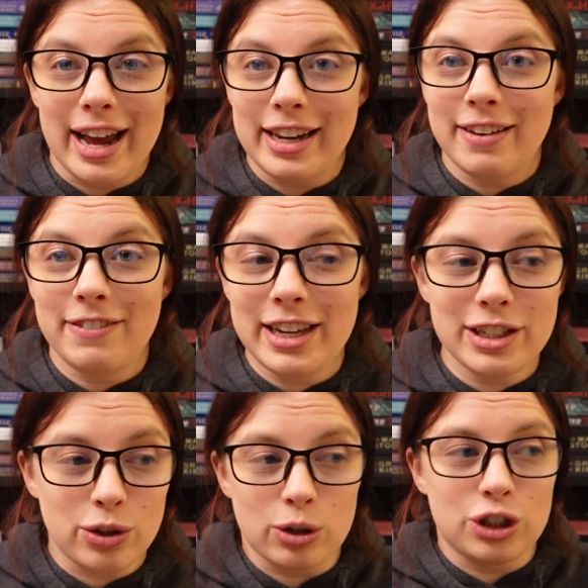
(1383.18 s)
any of
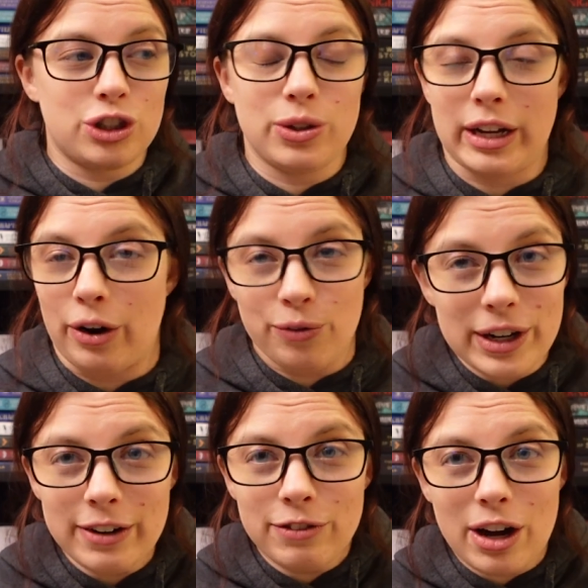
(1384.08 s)
these or should do like a
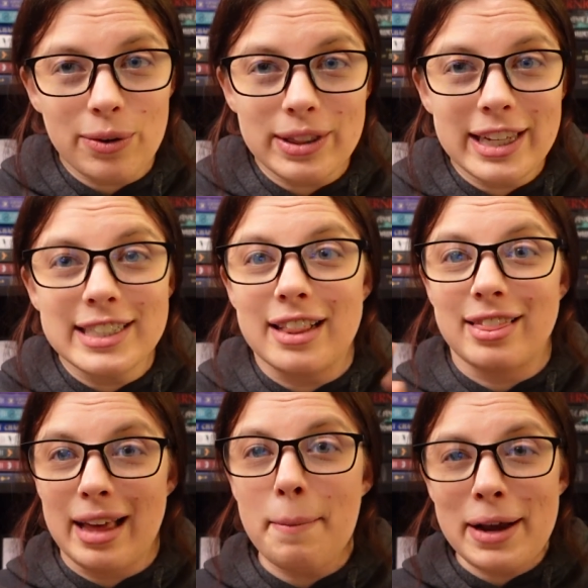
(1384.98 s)
reading vlog with these,
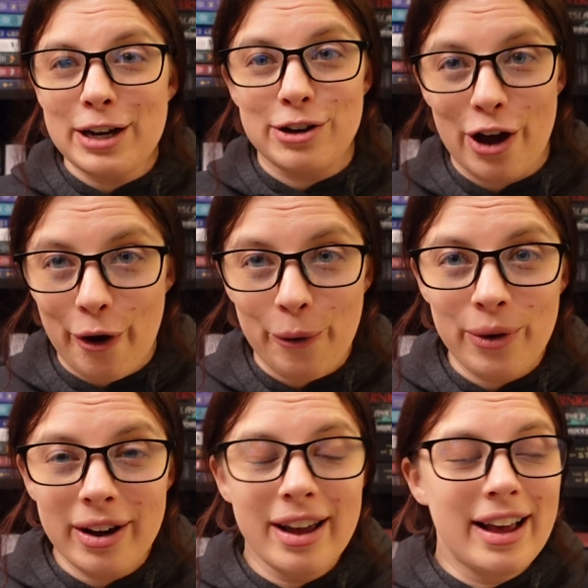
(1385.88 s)
let me
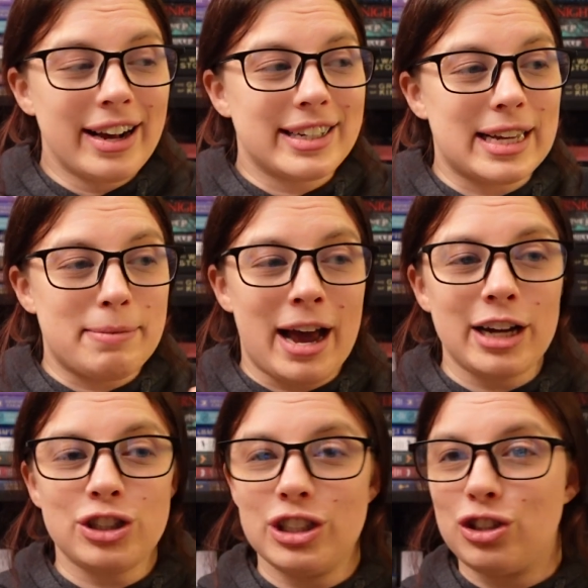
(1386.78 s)
know because I'm
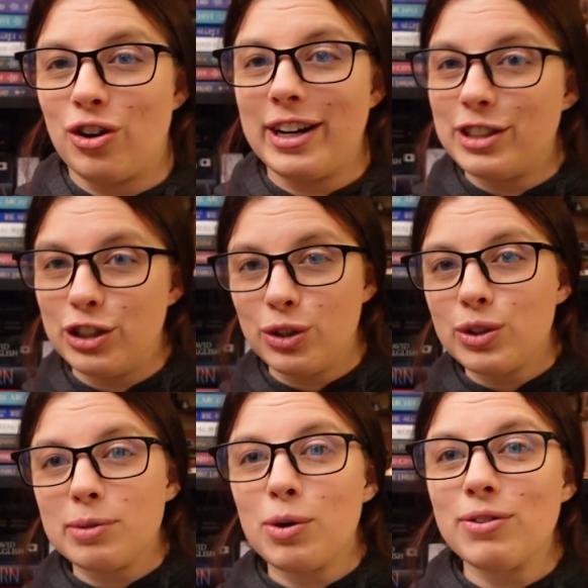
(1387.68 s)
actually trying to do
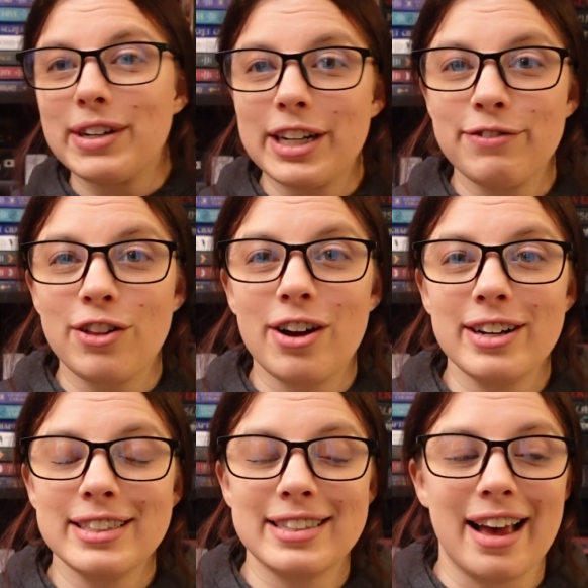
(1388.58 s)
some more reading
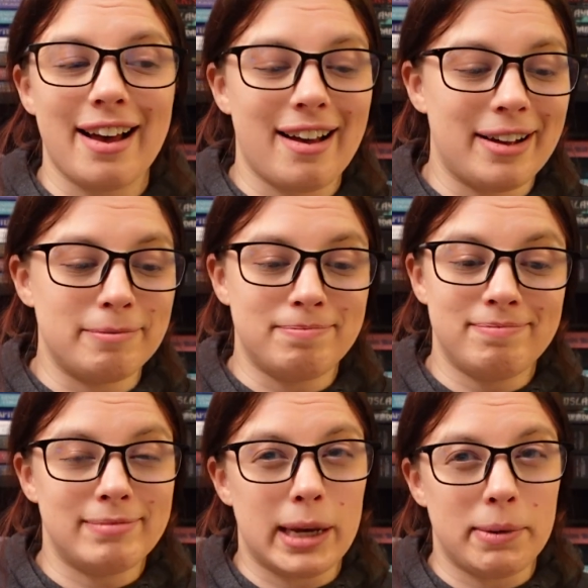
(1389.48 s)
vlogs. Uh,
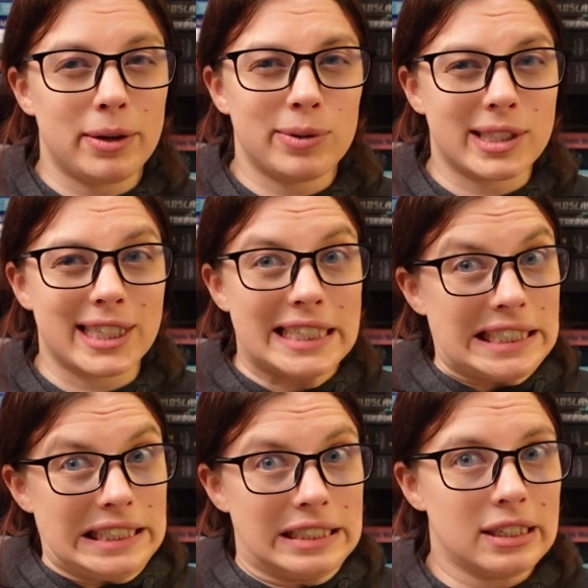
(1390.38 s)
maybe, we'll see.
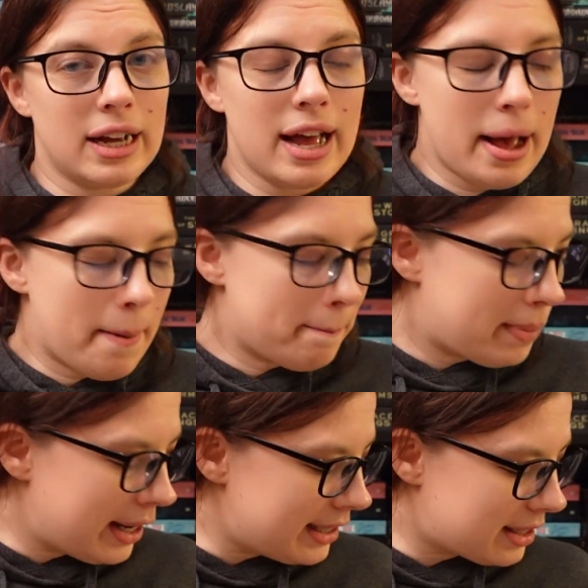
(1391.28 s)

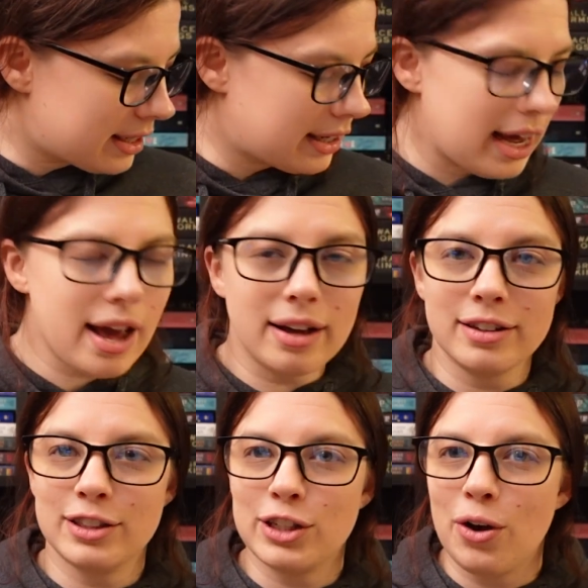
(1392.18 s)
But yeah,
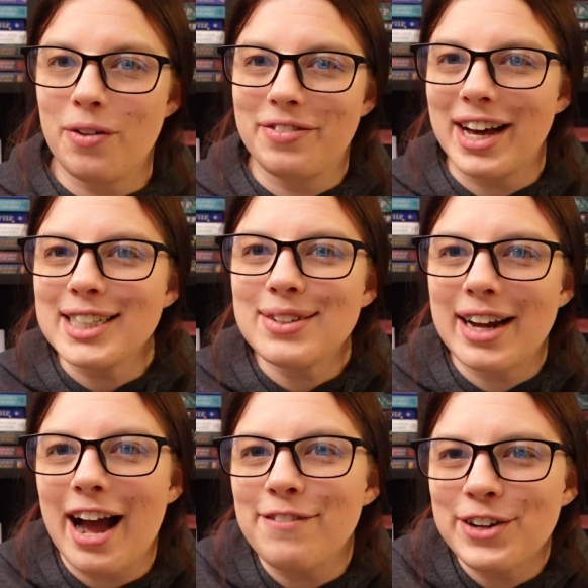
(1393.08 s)
so that's what I
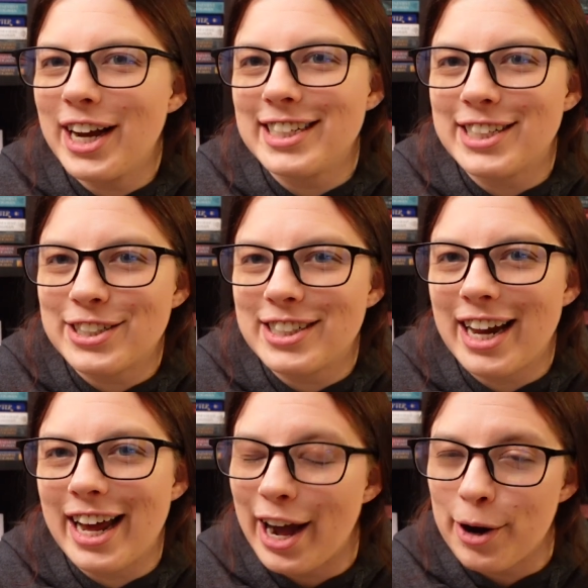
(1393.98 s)
got for you guys here
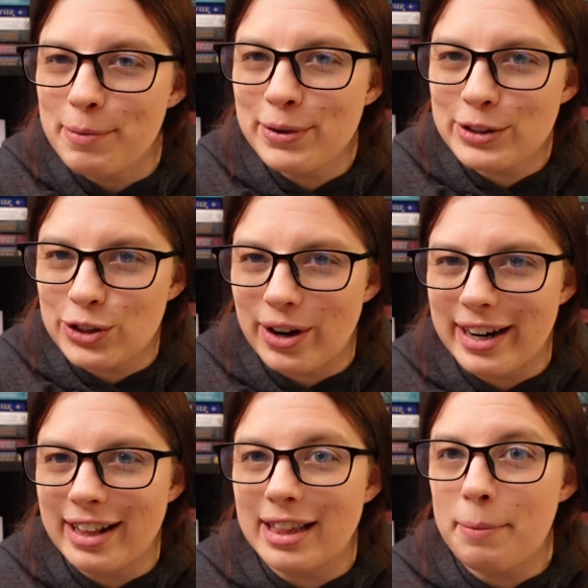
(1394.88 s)
today. I hope you enjoyed
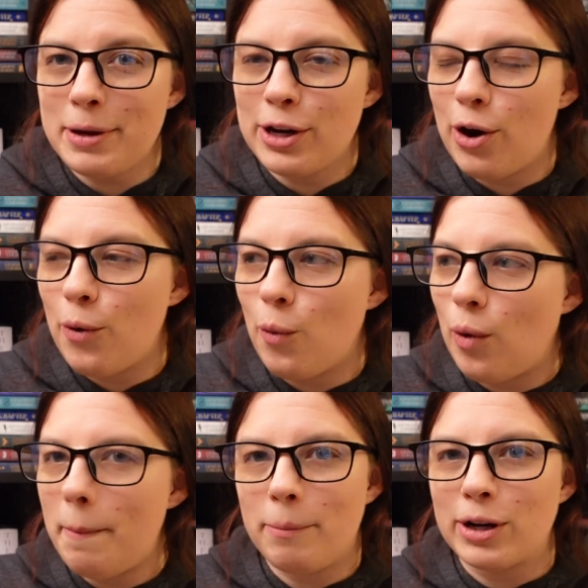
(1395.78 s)
it. Let me know
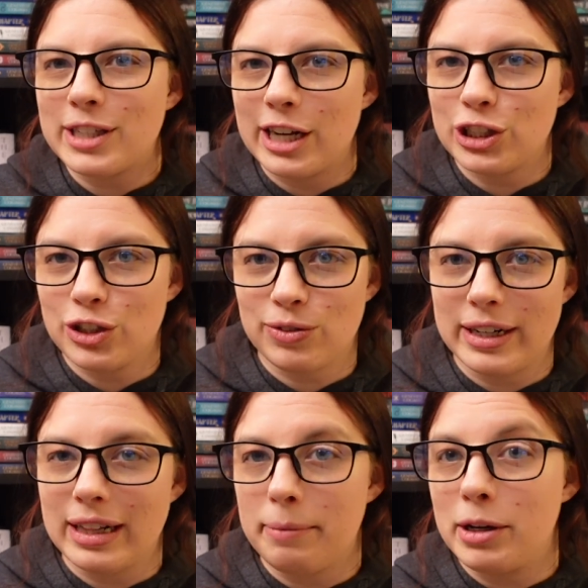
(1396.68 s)
what books I should
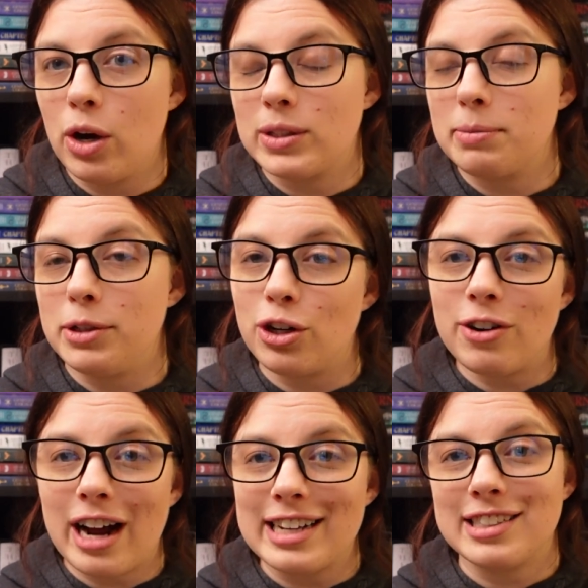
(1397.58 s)
read. Let me know some of
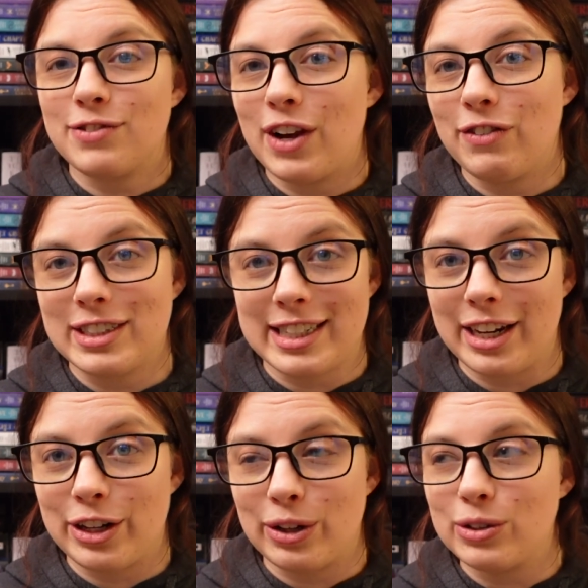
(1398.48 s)
your guys' favorite
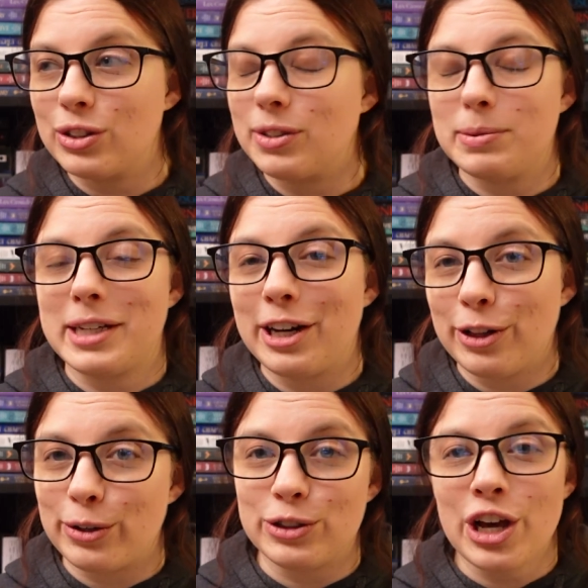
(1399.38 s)
standalones or some
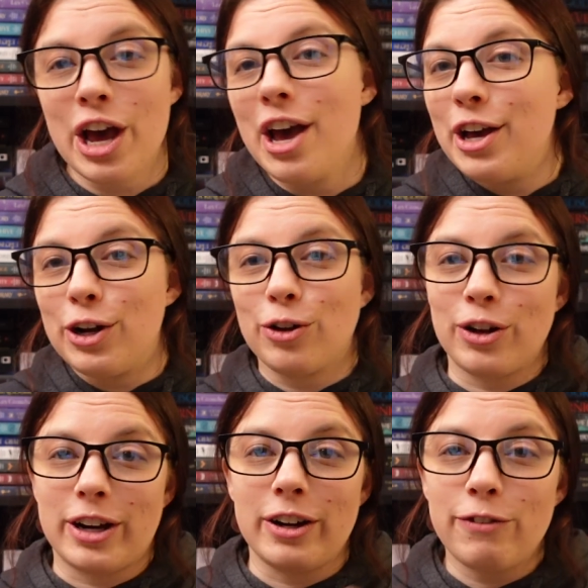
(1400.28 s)
standalones you're
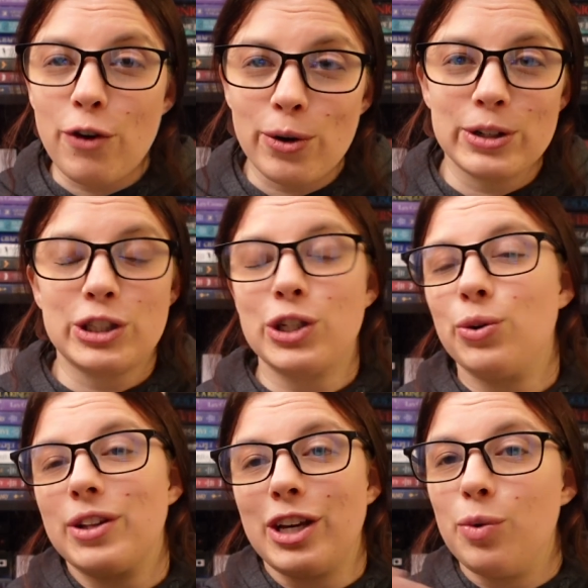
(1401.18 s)
looking forward to
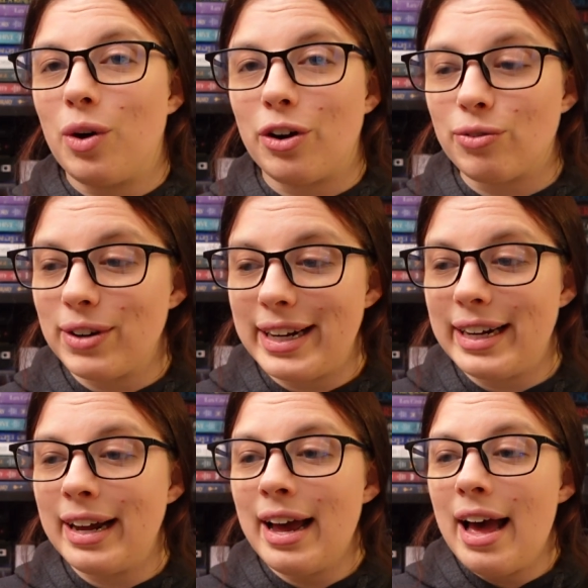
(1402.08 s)
or that you want to
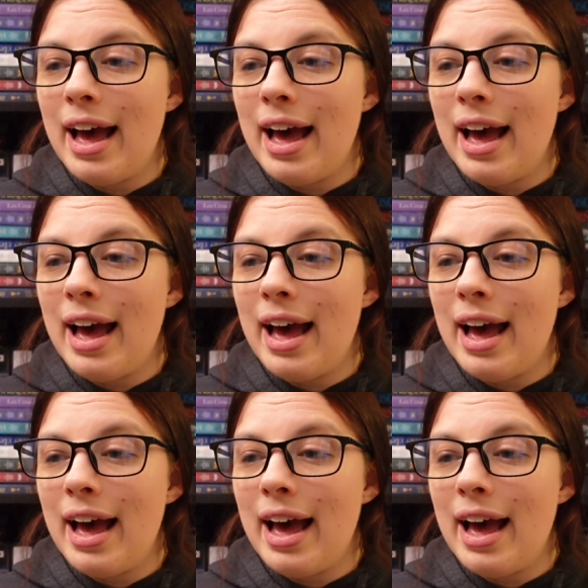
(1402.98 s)
read.